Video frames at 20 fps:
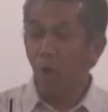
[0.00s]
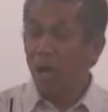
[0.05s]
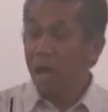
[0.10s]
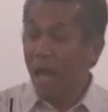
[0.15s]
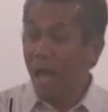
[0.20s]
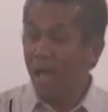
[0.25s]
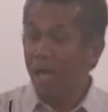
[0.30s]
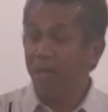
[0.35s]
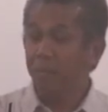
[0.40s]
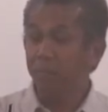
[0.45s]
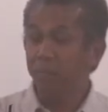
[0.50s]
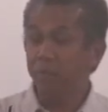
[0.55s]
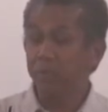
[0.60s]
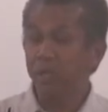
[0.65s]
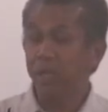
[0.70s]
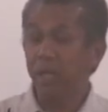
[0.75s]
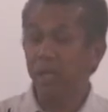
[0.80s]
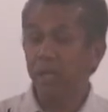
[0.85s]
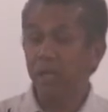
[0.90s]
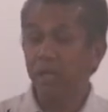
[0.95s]
lives
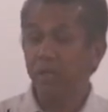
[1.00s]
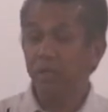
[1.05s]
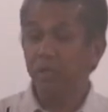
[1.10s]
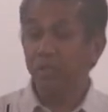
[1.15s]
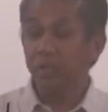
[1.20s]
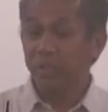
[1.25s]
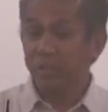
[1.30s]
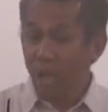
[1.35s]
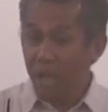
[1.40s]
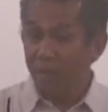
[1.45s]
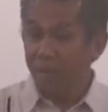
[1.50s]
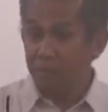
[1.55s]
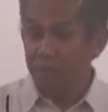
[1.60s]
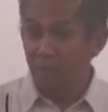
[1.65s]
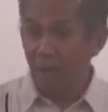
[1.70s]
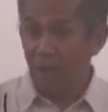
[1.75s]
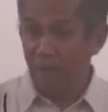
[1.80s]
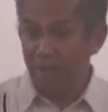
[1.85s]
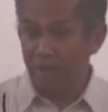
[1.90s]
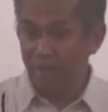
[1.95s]

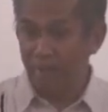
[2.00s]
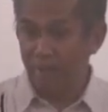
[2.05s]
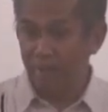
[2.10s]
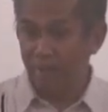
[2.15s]
sanctified?